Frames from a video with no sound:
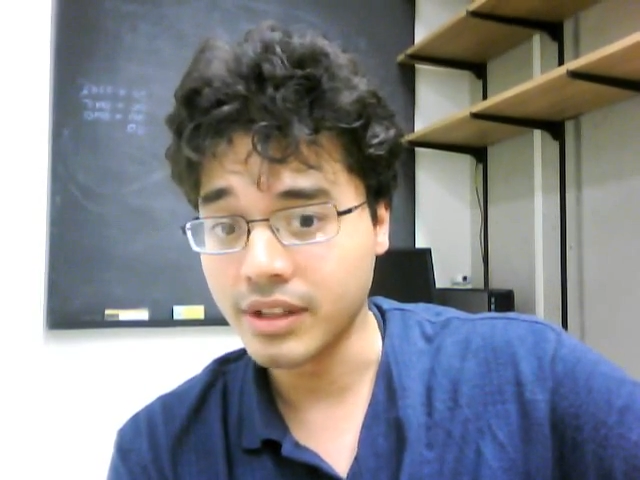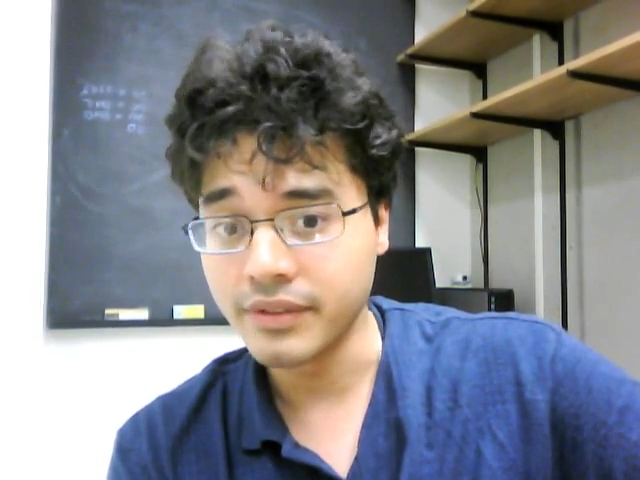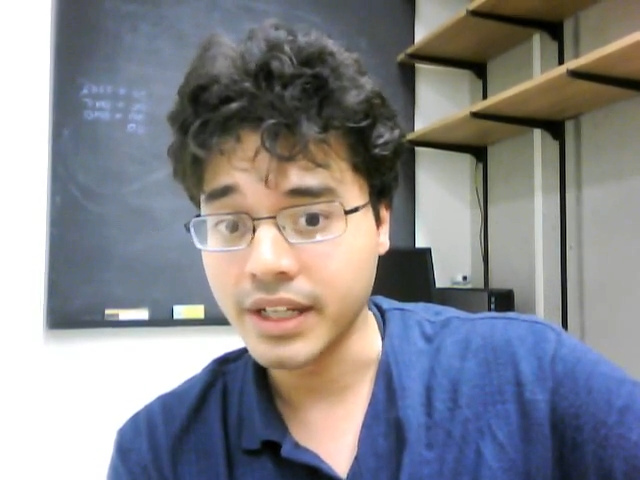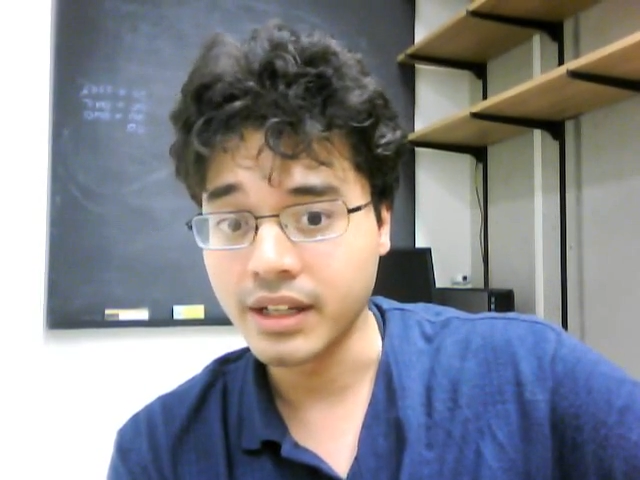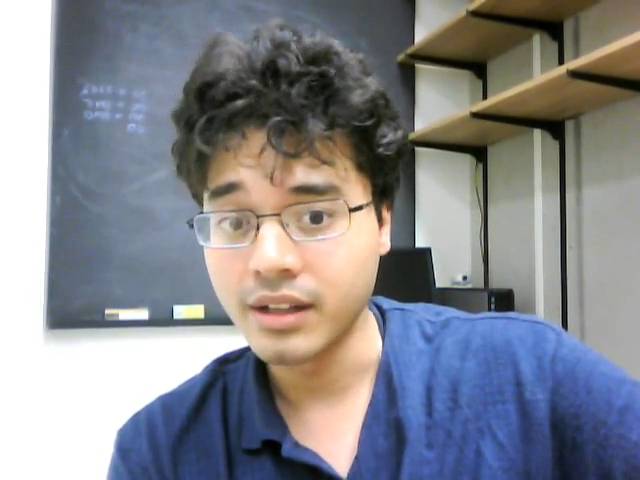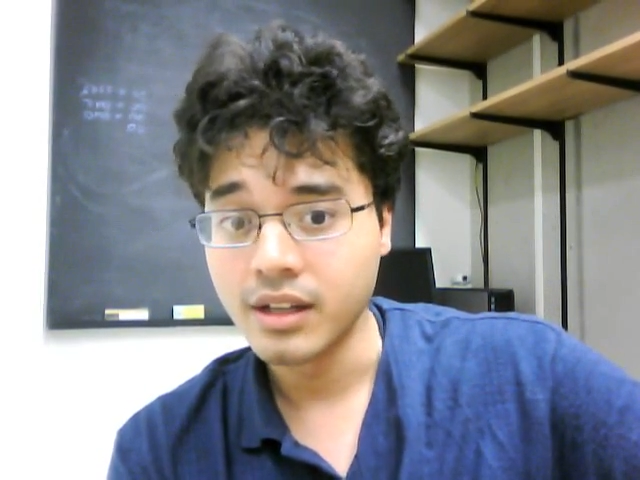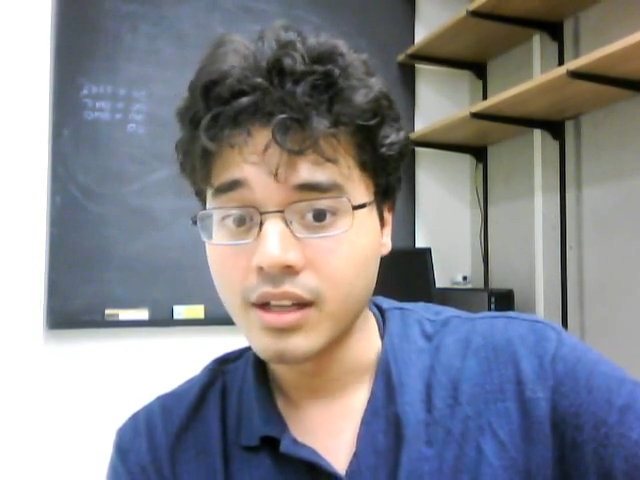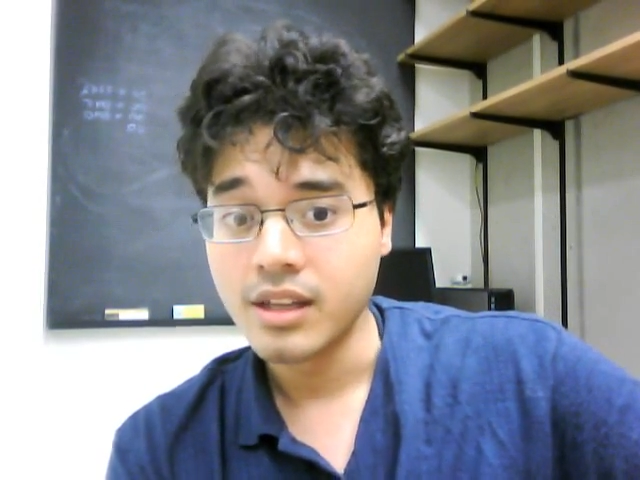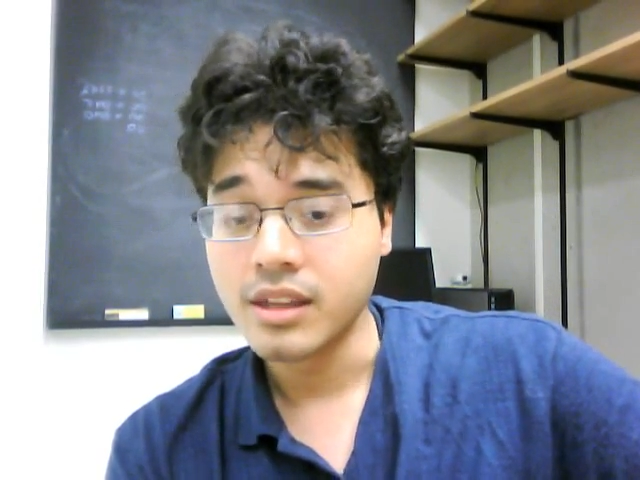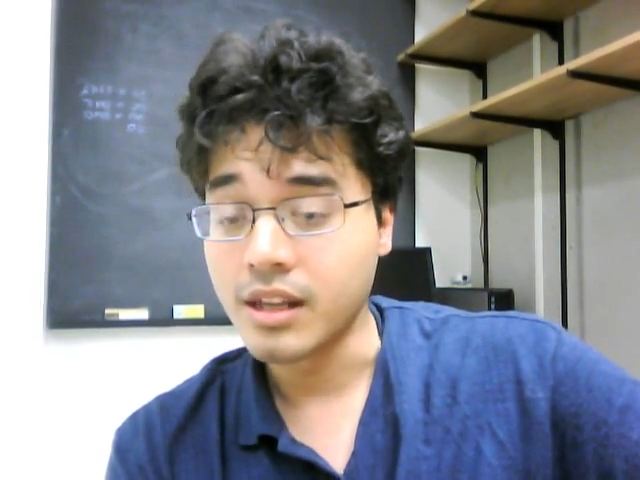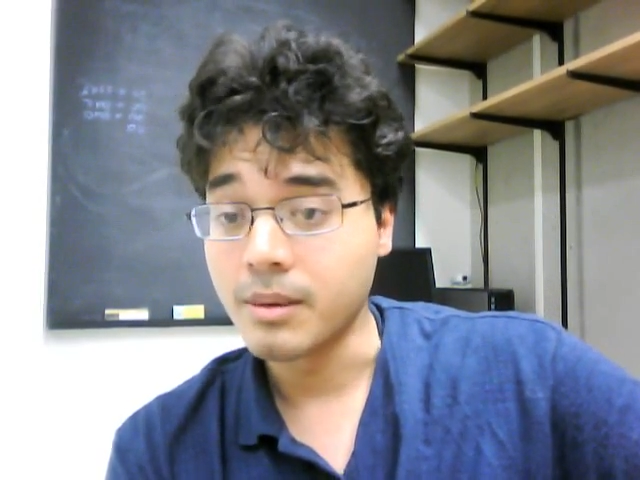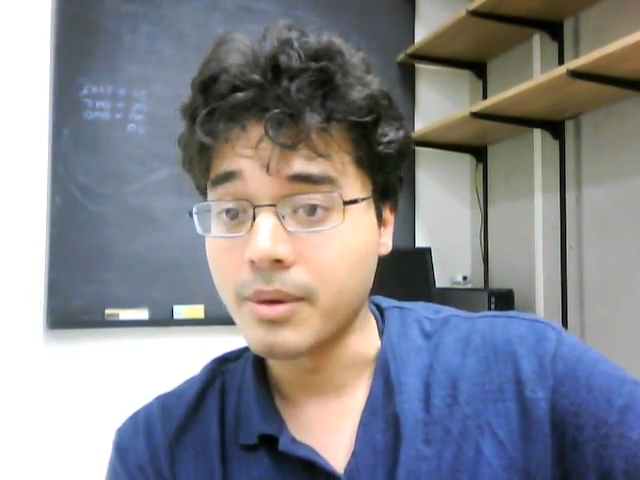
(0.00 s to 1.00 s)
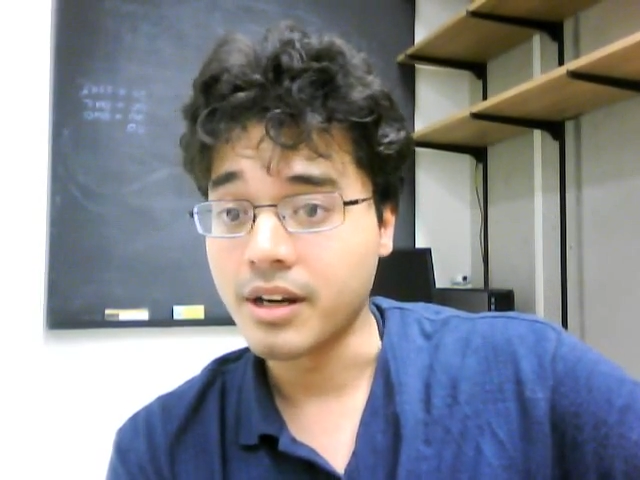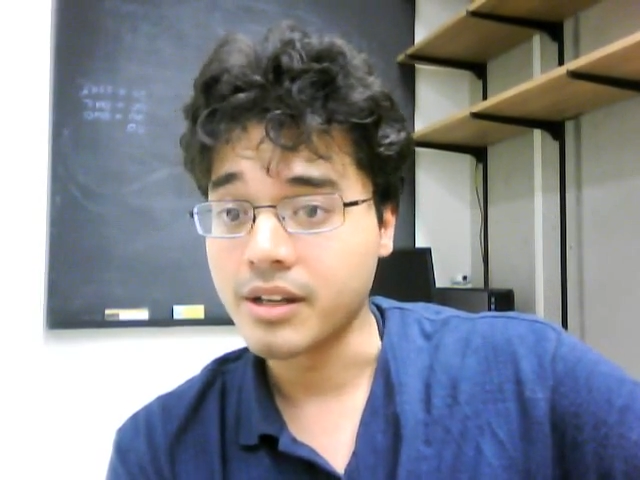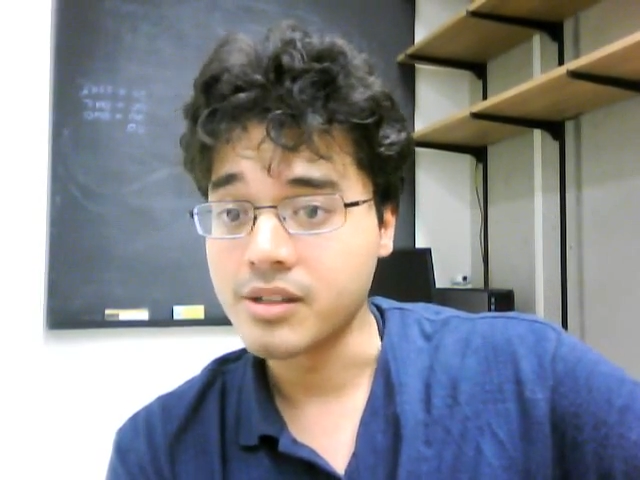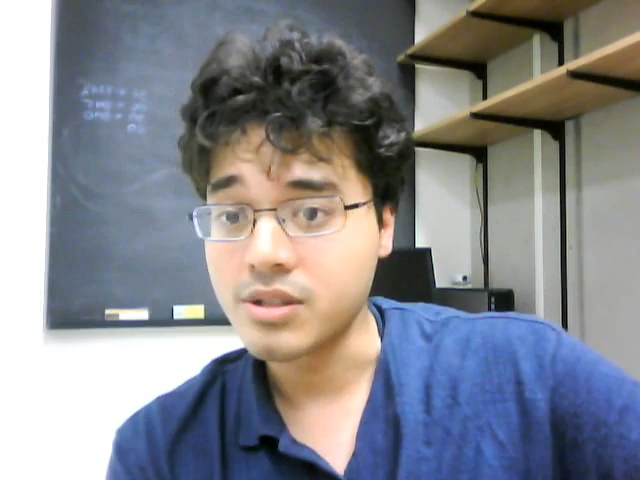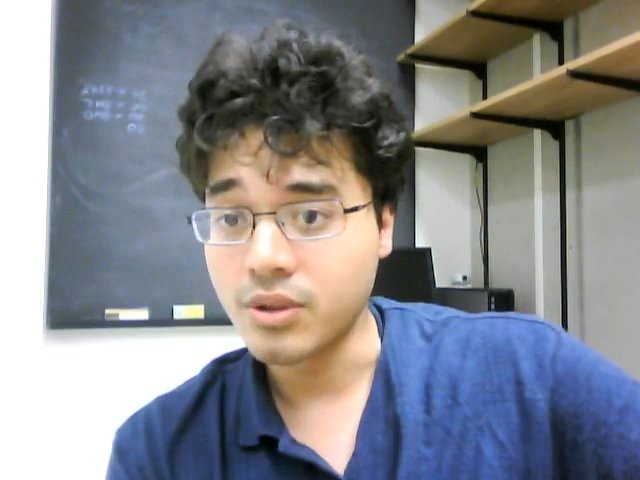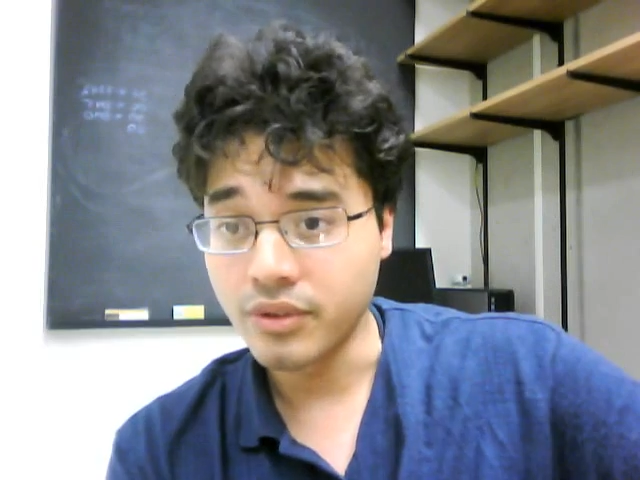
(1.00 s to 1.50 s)
living than
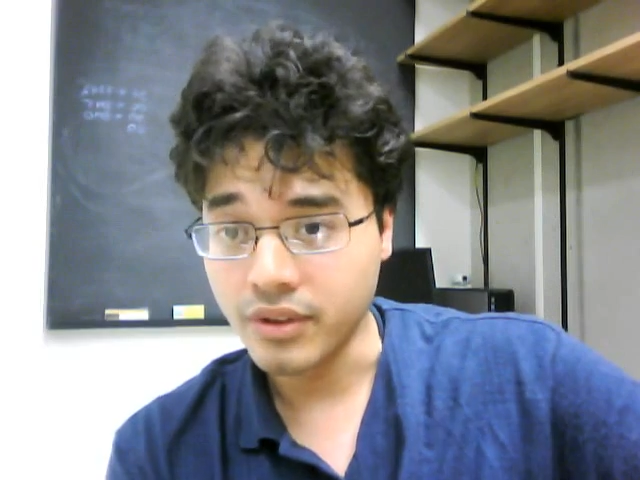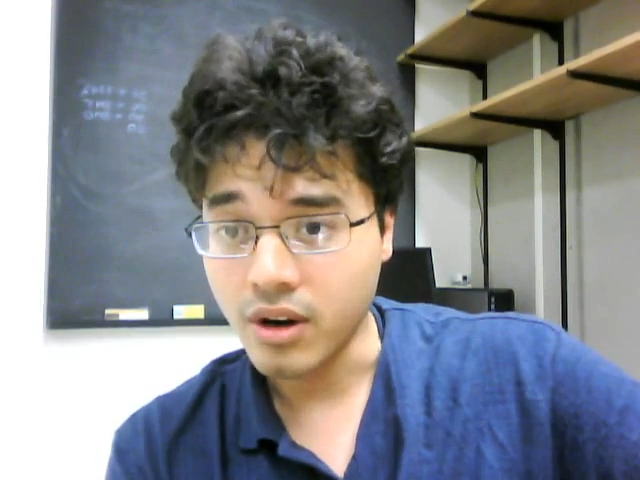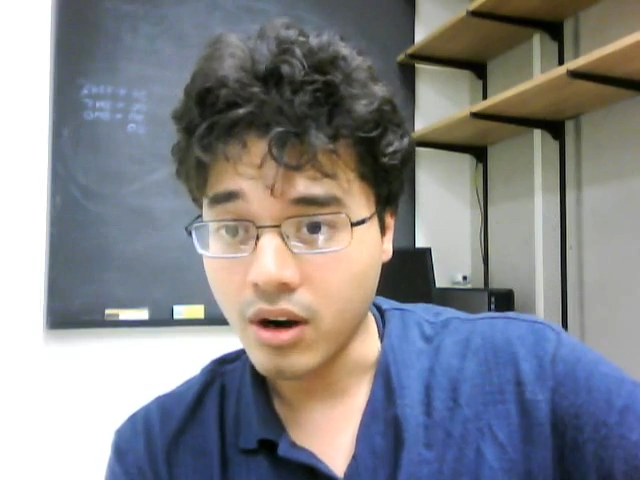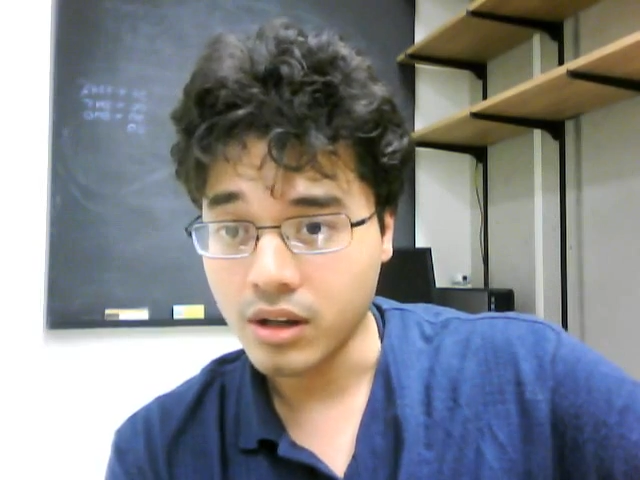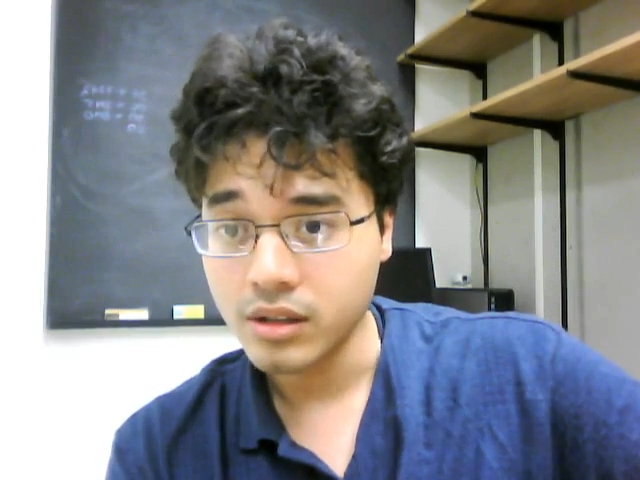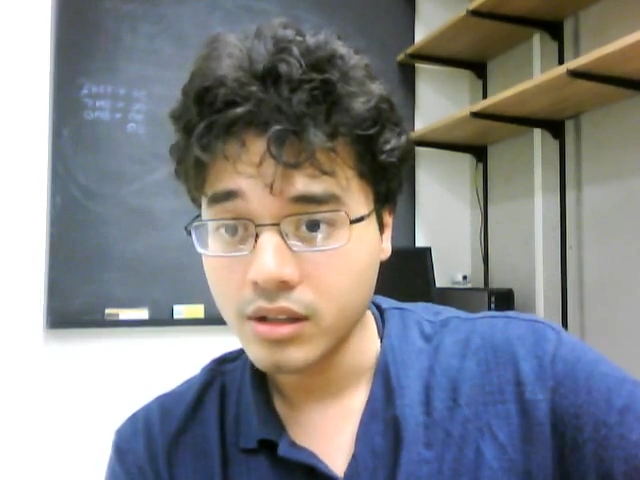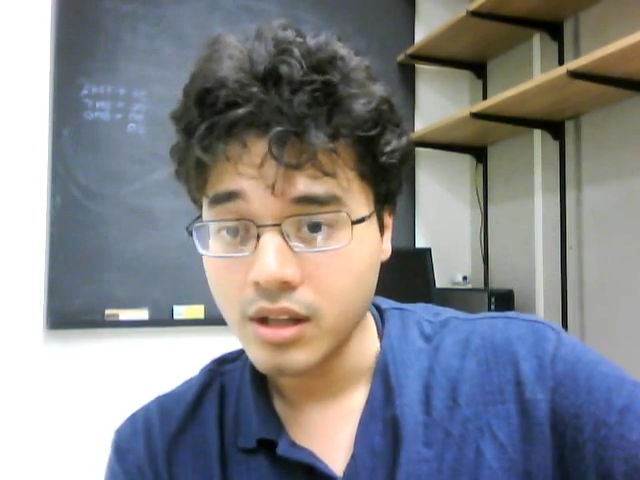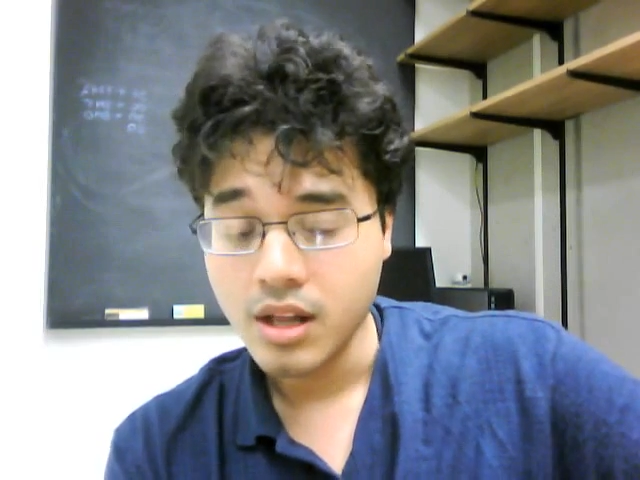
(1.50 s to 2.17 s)
Americans overall.